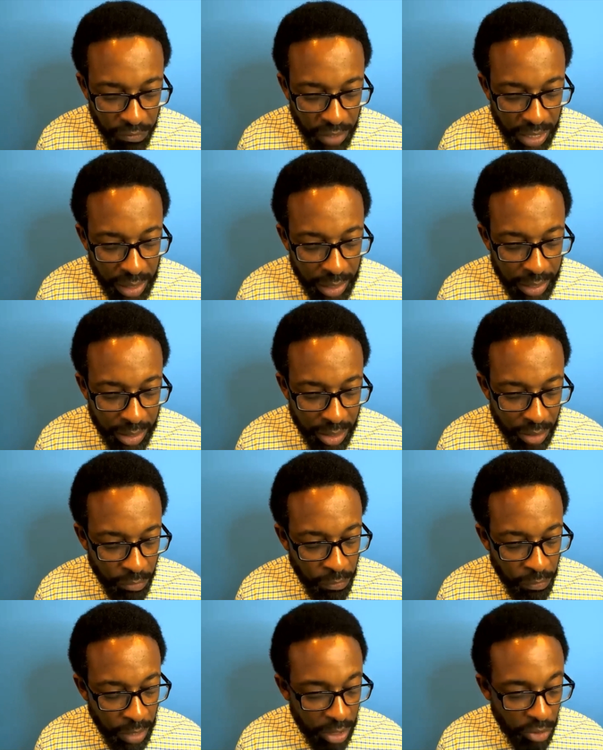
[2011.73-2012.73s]
feelings
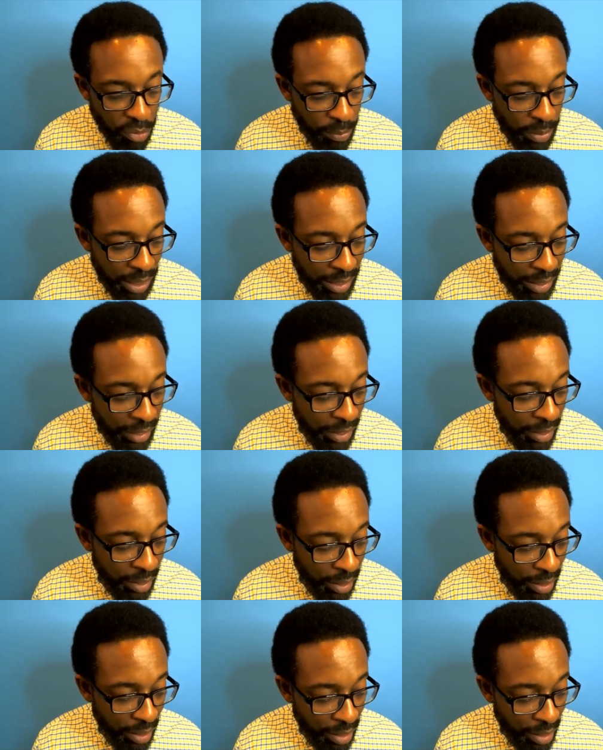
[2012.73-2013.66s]
of vulnerability,